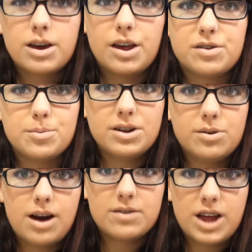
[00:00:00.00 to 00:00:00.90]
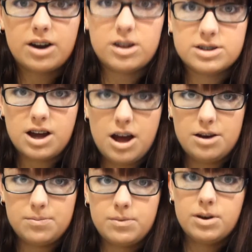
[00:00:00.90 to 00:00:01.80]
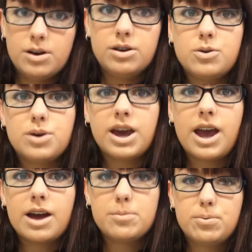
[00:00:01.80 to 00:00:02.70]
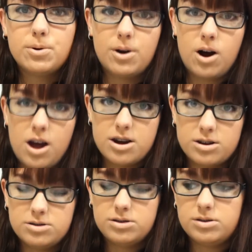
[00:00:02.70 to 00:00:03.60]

Okay, so once you have that all done, you can put on